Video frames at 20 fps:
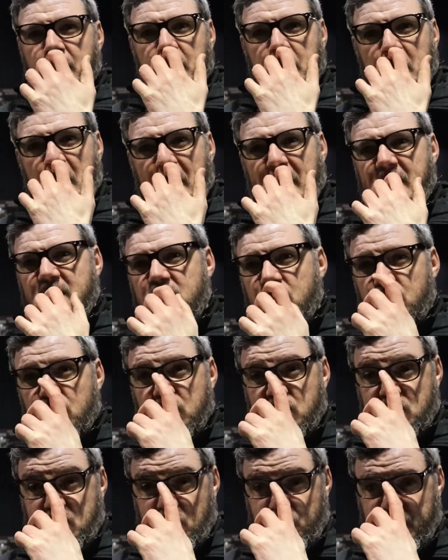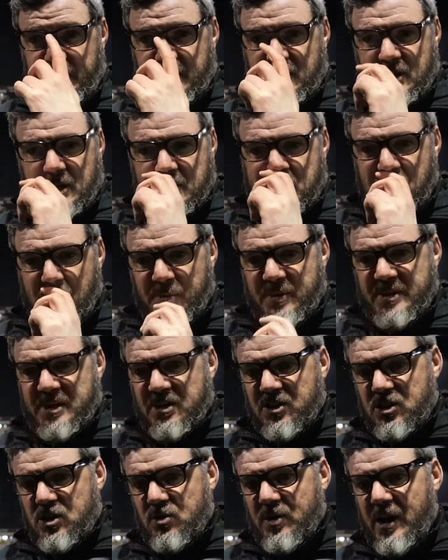You've got to earn the right to win, and I thought we
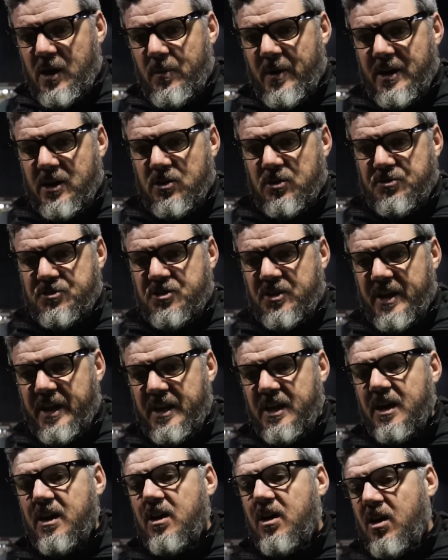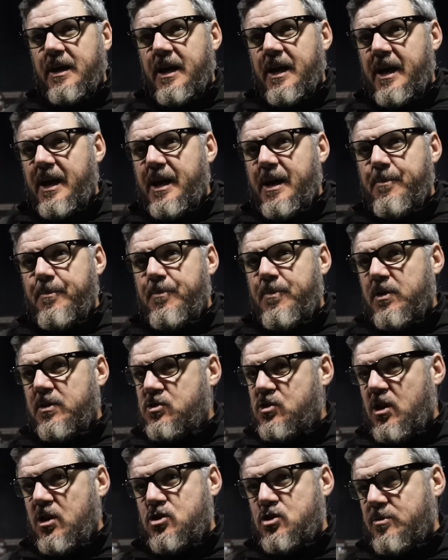didn't do that well enough today. But I
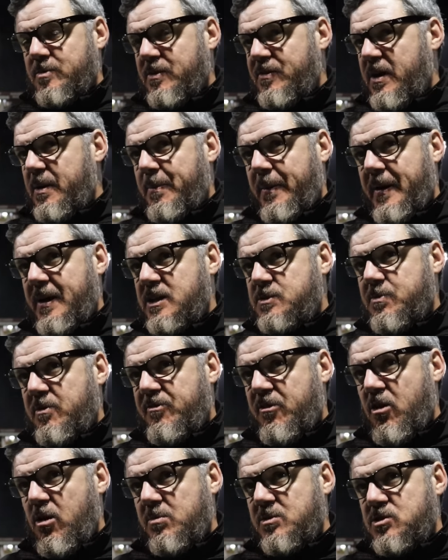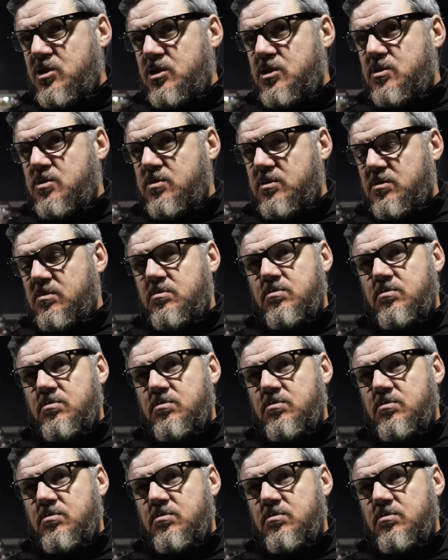thought some of our players' performances